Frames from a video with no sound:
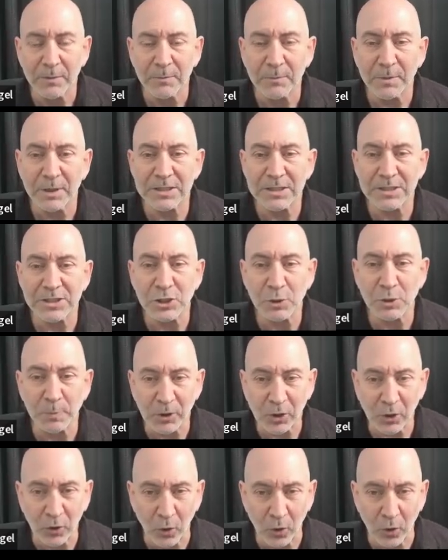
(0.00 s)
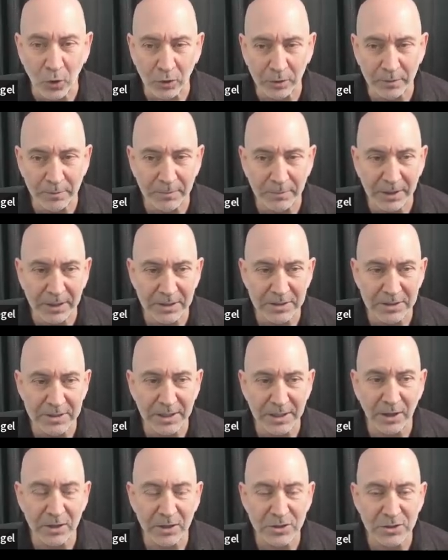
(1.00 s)
But it's super cold because
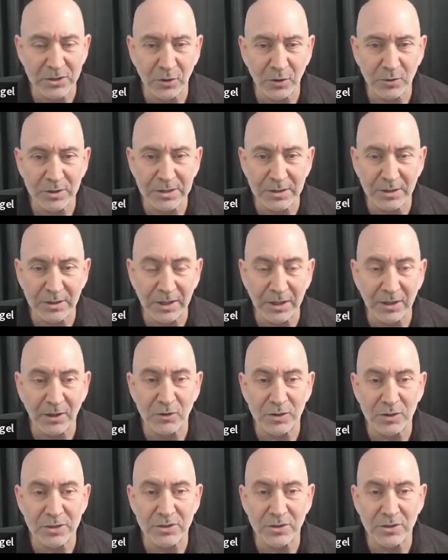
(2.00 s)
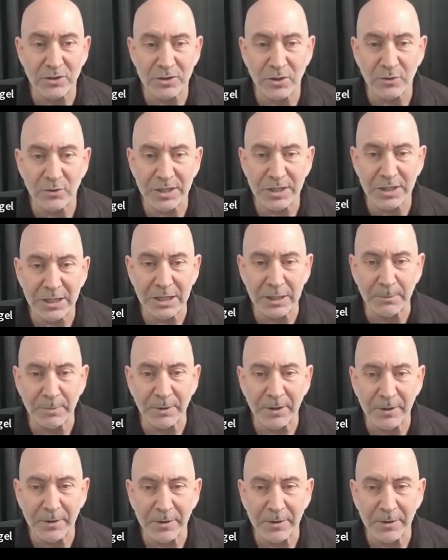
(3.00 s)
the oceans are so deep.